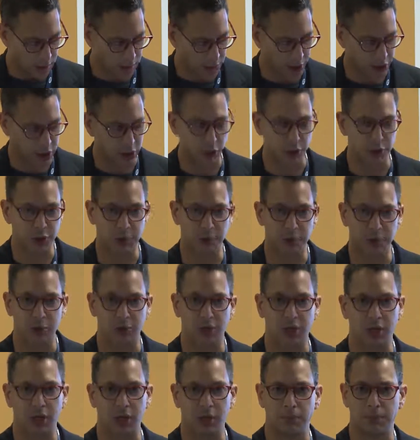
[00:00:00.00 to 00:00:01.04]
by
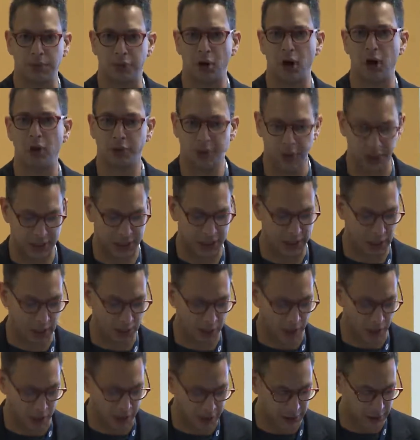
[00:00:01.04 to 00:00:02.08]
contributing processing
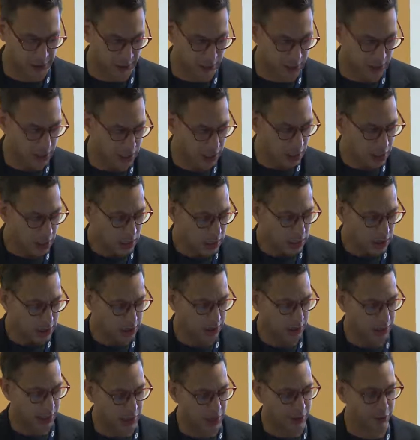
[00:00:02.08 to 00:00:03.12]
capacity
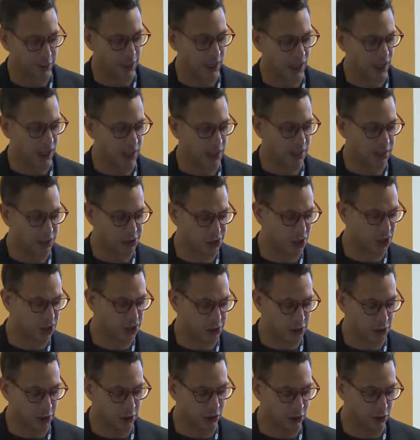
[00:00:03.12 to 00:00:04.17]
to calculate
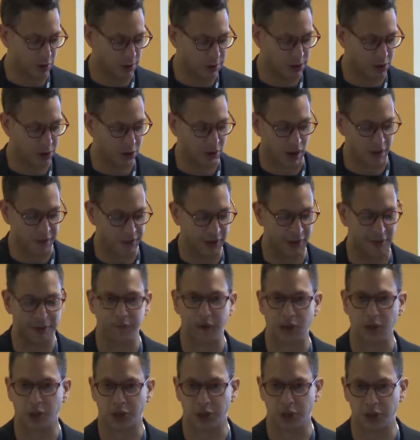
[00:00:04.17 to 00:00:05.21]
certain cryptographic
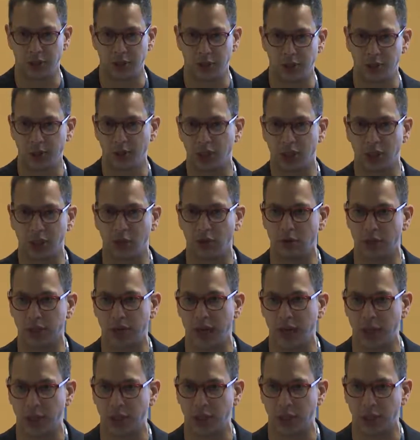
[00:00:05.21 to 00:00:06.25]
functions, which are known as
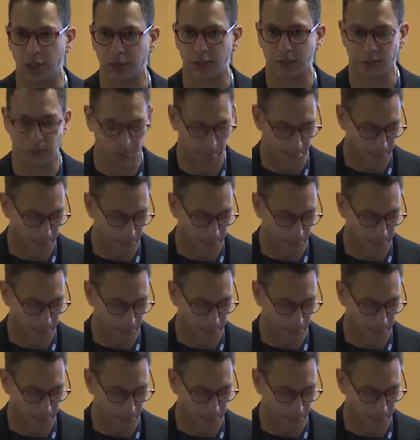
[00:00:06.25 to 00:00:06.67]
hashes.